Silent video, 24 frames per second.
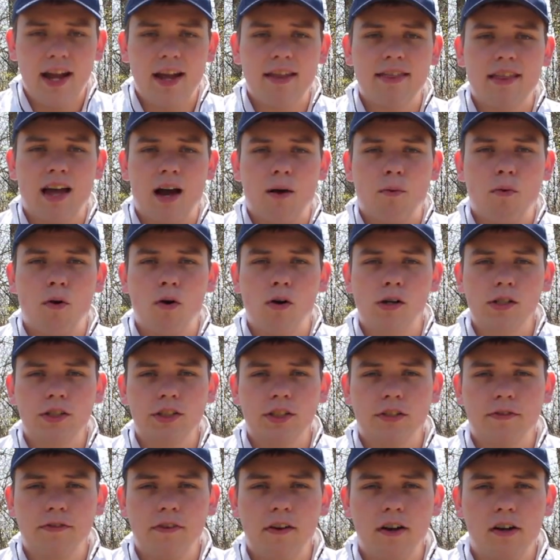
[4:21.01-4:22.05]
and that will
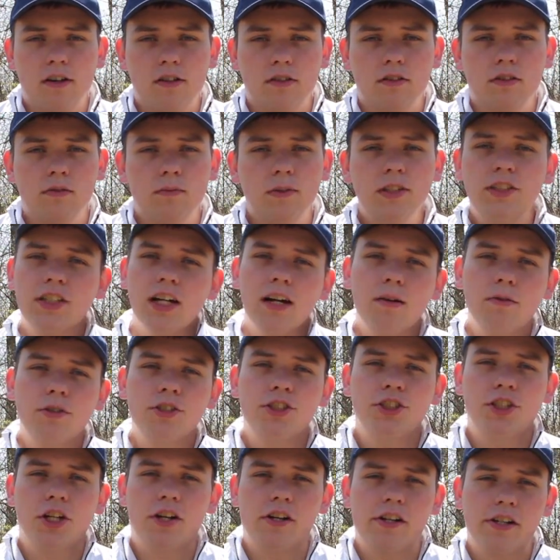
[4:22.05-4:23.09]
hold your phone, which I will
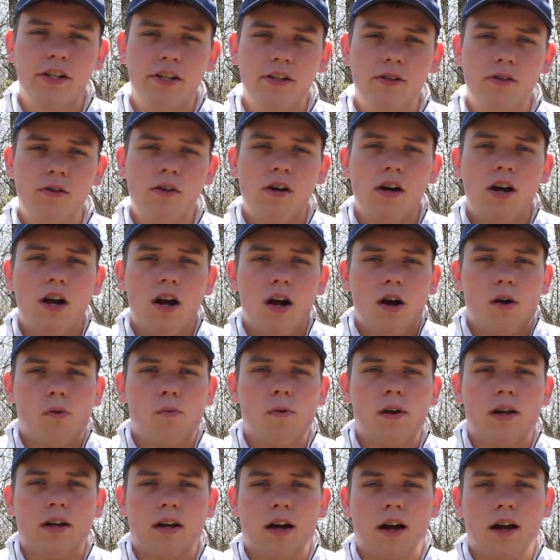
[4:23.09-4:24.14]
show you
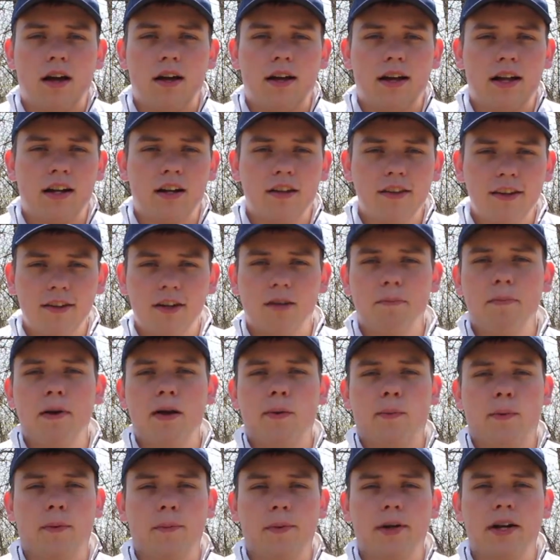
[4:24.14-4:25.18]
in a little
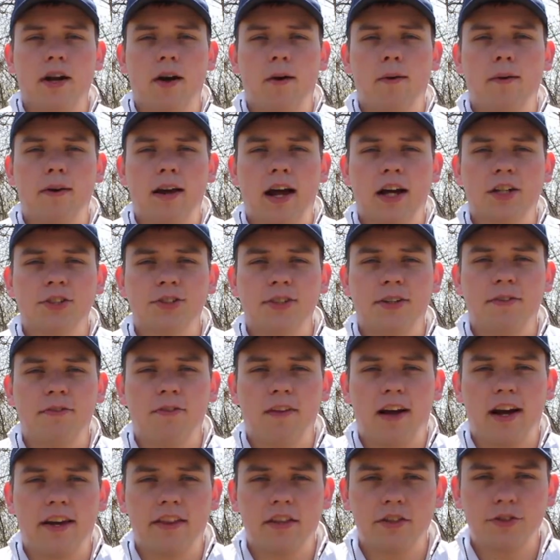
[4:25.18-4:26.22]
bit when we go and actually
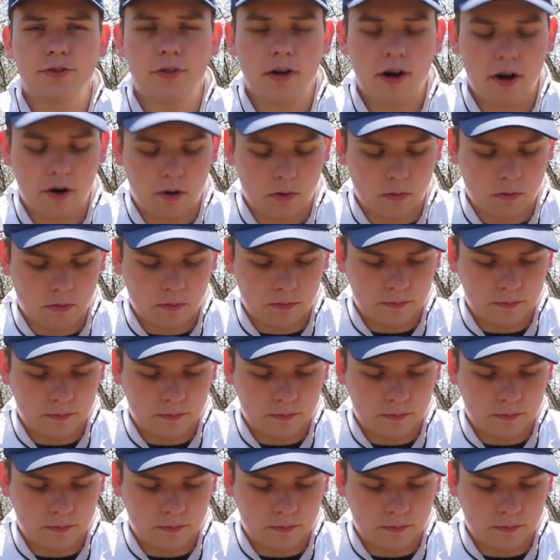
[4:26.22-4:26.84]
fly the drone.